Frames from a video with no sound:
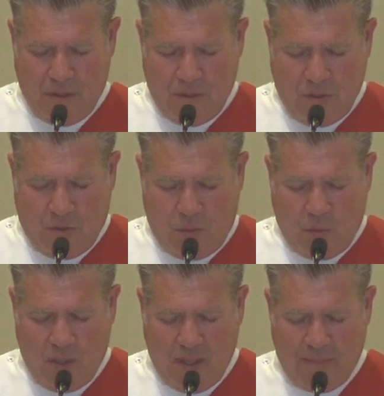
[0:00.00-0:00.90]
Lord,
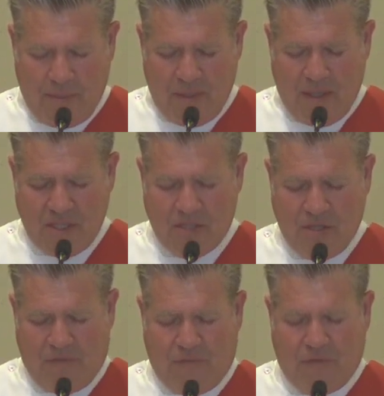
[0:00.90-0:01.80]
well up in us the
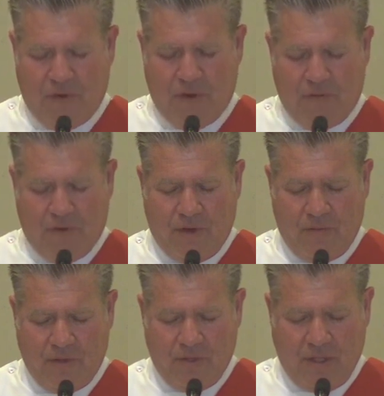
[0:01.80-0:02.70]
fervor of
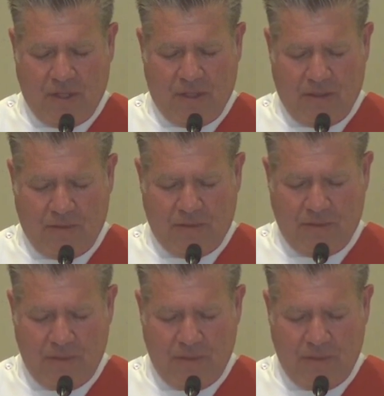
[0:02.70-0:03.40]
your love.